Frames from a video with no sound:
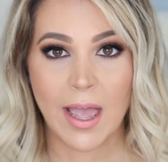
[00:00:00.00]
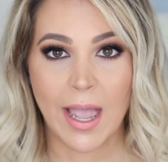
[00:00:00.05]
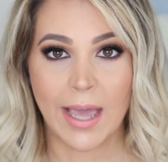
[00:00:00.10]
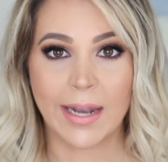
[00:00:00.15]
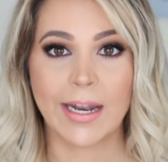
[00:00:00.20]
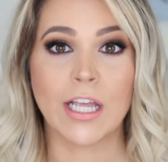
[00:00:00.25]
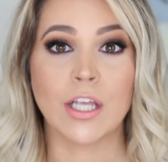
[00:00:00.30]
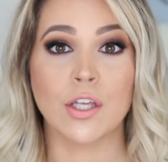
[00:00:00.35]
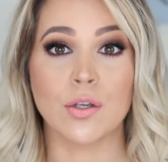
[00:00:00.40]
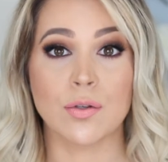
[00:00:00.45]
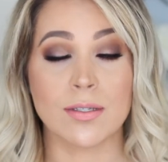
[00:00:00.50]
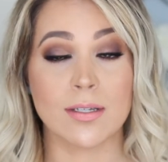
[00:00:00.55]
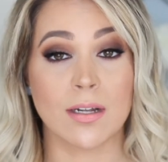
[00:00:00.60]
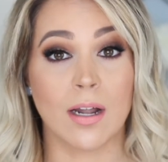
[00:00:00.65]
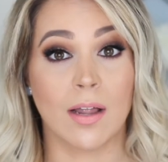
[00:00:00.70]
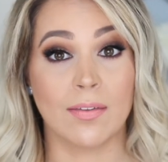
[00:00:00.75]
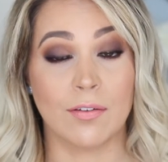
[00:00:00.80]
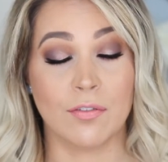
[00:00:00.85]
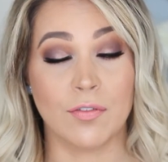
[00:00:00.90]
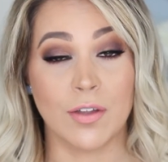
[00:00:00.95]
and I used it
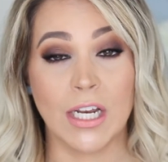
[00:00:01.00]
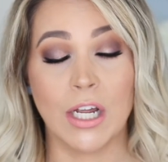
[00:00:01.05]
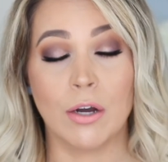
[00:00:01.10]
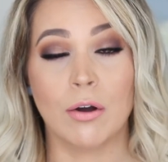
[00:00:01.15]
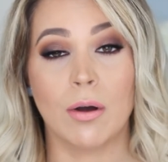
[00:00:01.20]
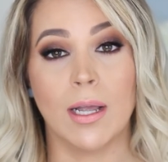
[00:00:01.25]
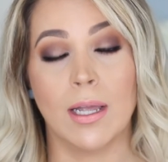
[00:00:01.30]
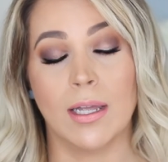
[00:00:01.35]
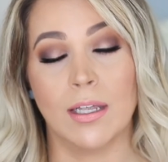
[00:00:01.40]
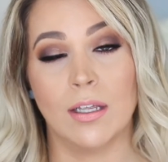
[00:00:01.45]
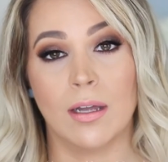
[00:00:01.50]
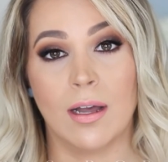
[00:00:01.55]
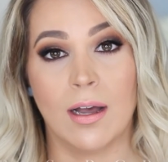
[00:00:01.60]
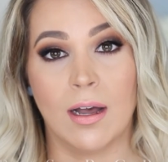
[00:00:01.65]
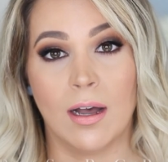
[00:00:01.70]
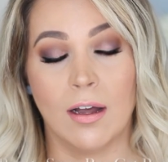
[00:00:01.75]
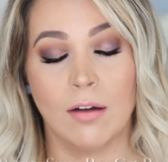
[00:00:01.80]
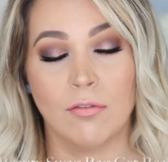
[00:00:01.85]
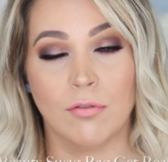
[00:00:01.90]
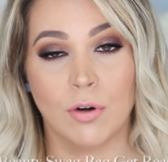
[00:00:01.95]
on the video I
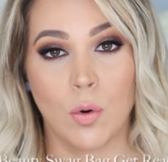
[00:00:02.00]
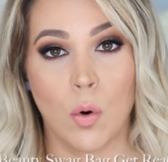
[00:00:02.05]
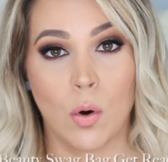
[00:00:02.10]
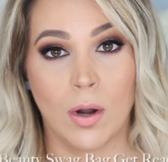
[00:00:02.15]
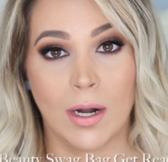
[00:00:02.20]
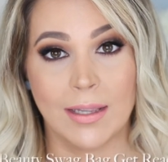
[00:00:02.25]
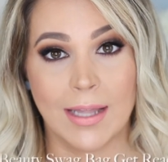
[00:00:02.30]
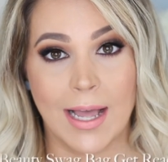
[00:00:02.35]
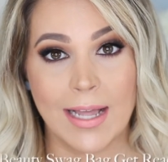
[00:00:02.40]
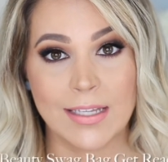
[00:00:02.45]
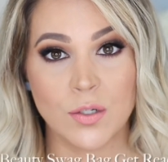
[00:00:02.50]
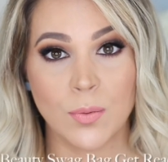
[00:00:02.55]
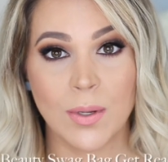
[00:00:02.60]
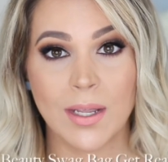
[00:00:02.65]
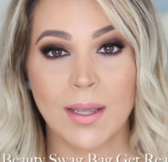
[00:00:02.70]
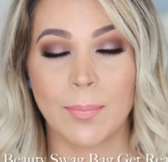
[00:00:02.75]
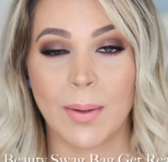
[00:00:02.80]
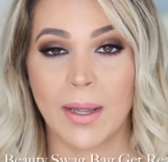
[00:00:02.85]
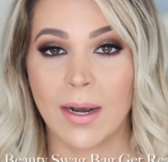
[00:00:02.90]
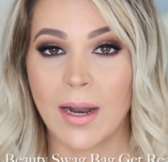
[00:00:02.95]
uh, recorded last
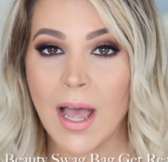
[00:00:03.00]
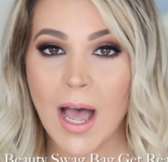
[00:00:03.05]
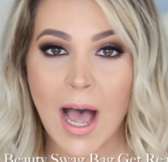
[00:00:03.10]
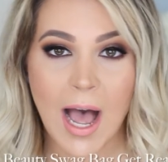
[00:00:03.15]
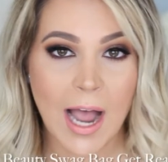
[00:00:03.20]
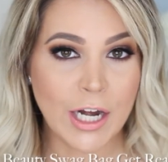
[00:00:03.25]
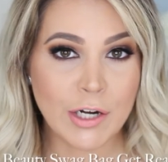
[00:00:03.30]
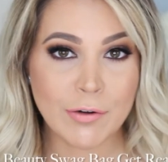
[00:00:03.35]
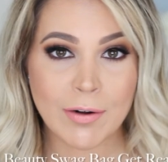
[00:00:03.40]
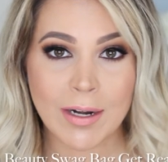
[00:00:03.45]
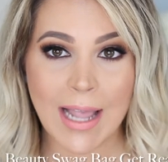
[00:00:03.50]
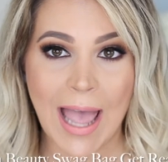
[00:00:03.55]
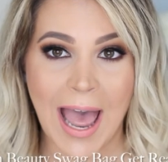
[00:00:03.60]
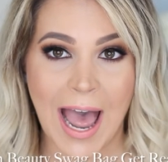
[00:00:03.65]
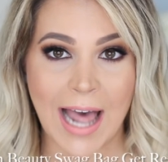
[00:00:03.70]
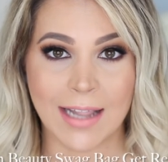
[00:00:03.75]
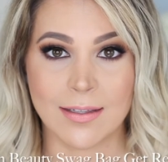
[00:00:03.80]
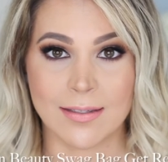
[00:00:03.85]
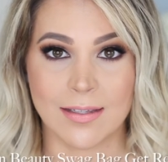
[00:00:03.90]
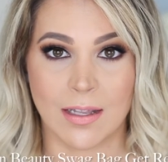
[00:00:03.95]
week, but I already
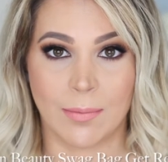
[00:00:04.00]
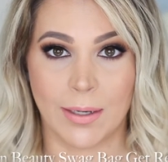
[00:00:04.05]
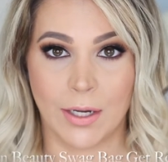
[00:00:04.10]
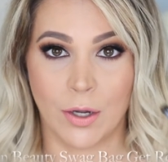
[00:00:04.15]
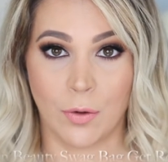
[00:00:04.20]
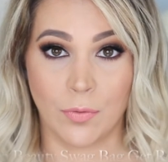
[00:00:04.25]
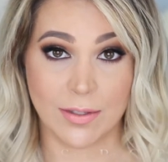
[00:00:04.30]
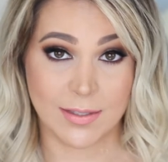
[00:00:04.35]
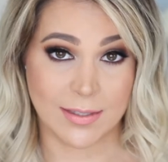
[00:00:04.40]
had this on my own.